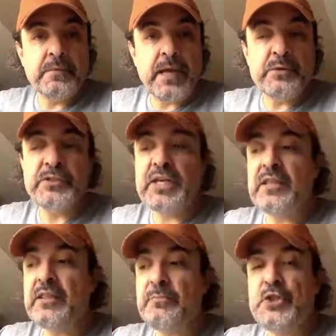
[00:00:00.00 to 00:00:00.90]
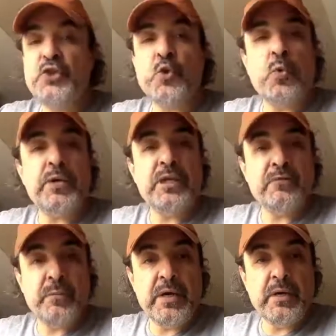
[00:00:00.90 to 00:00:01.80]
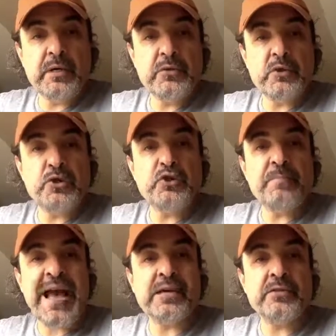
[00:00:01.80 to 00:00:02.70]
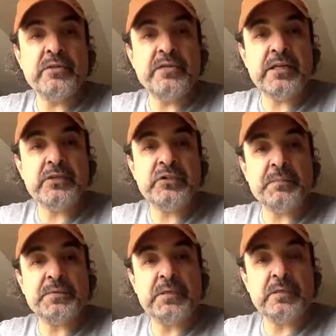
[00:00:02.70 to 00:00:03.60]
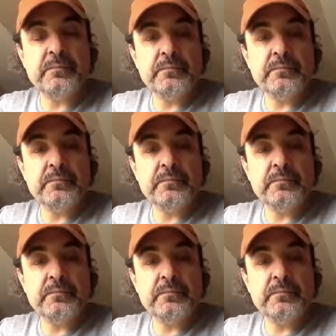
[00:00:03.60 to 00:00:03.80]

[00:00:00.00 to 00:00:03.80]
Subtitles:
I would say that the majority of Americans are just passive and accepting.